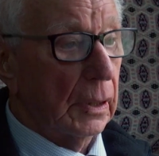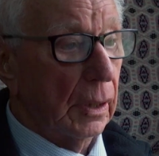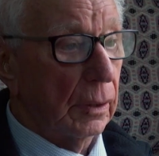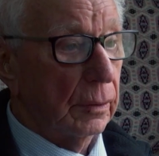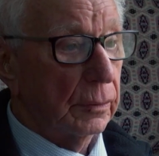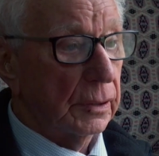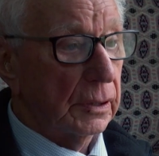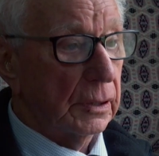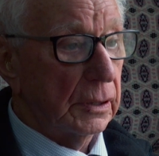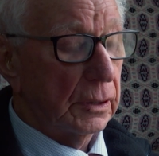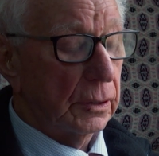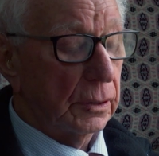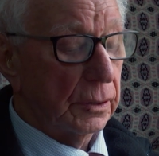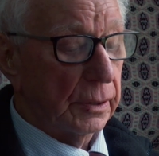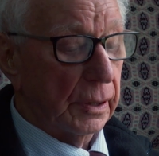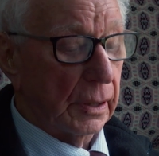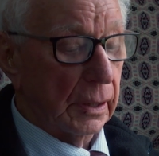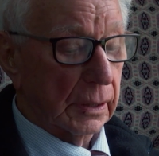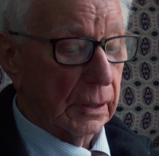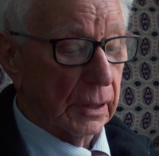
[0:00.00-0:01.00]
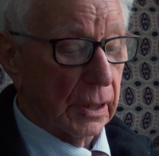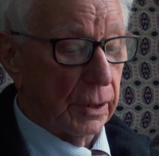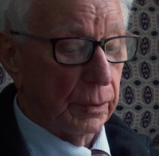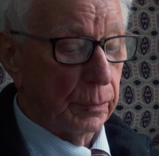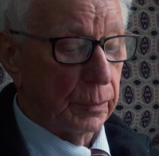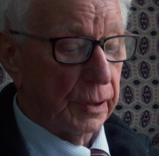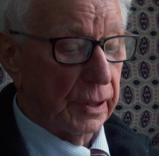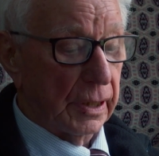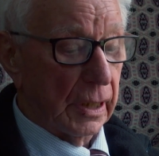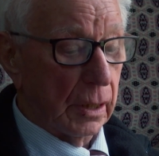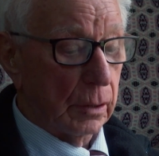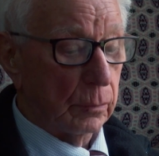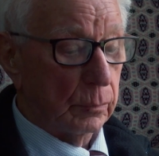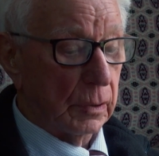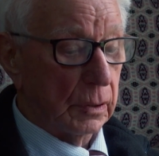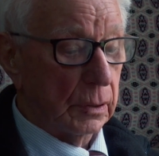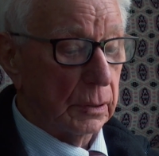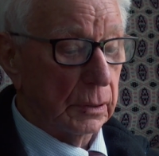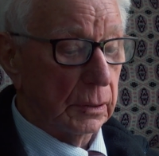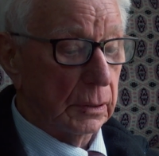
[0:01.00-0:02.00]
And so that cured that
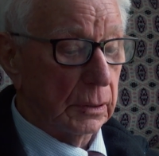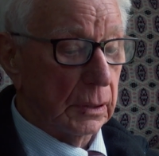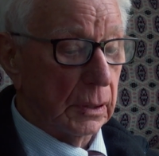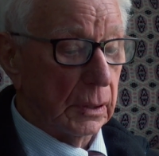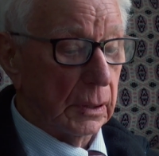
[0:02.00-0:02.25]
one.